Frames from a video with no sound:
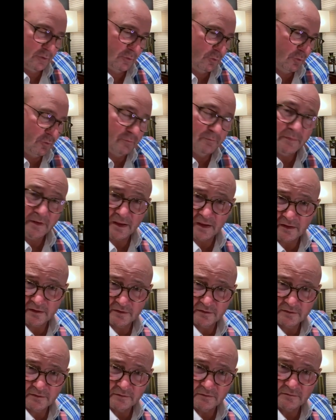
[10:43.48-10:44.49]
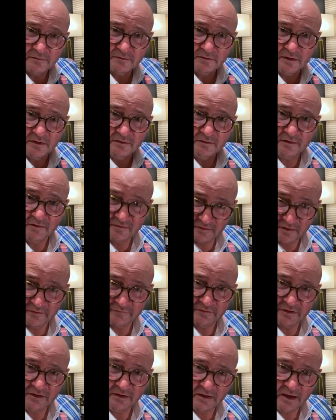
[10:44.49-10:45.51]
who make the
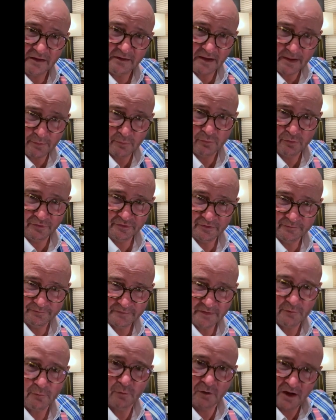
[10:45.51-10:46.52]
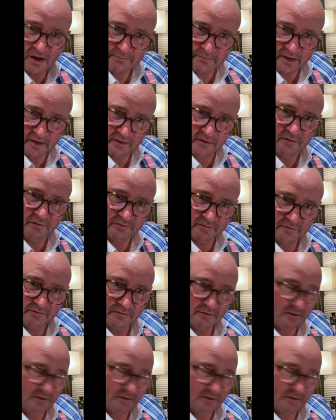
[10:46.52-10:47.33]
distillery at Applewood. They're winemakers,